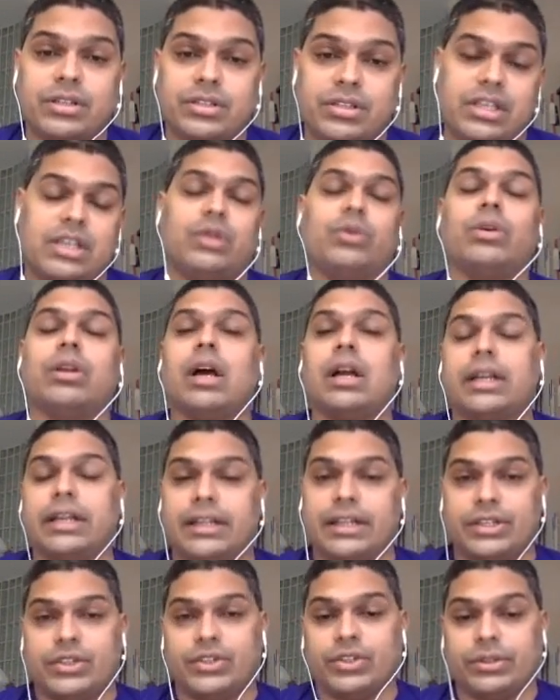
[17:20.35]
SQL
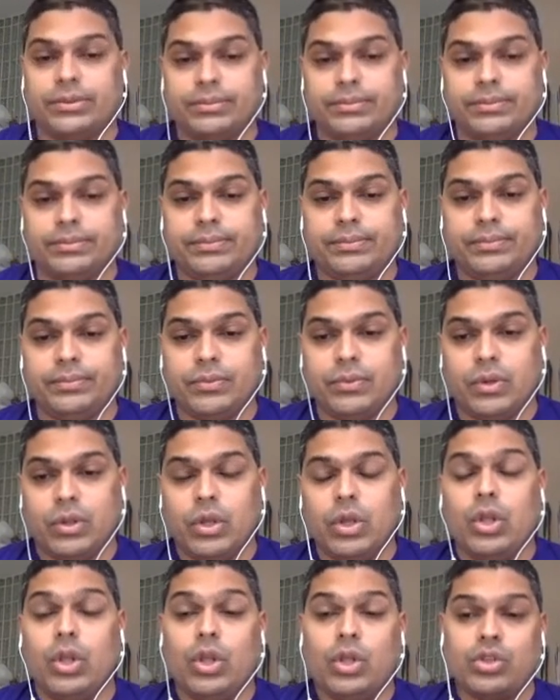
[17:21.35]
architecture.
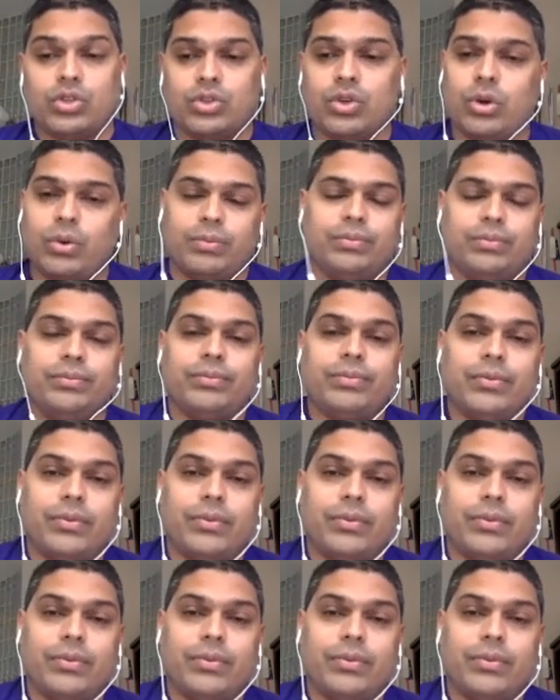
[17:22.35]
So